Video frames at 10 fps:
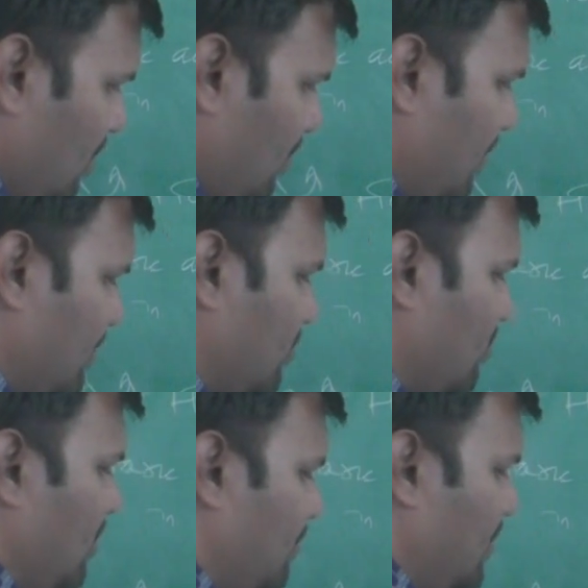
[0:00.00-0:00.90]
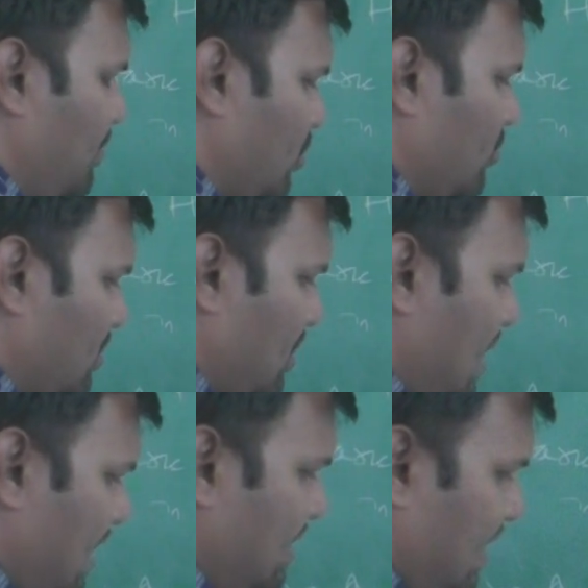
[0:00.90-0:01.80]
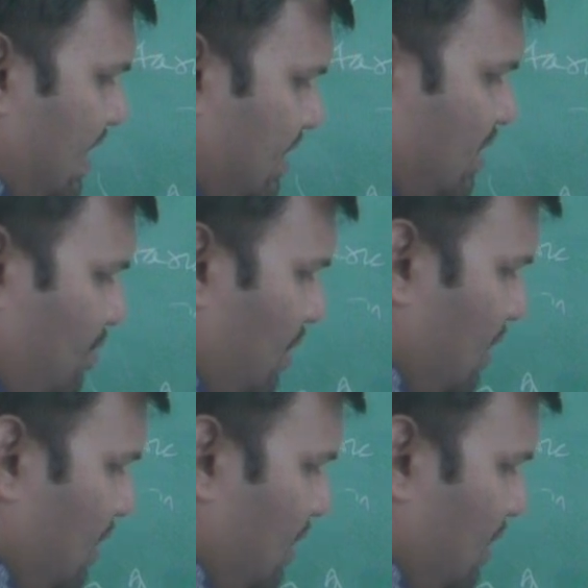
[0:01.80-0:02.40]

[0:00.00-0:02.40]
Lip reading: phases. Okay, if suppose like that example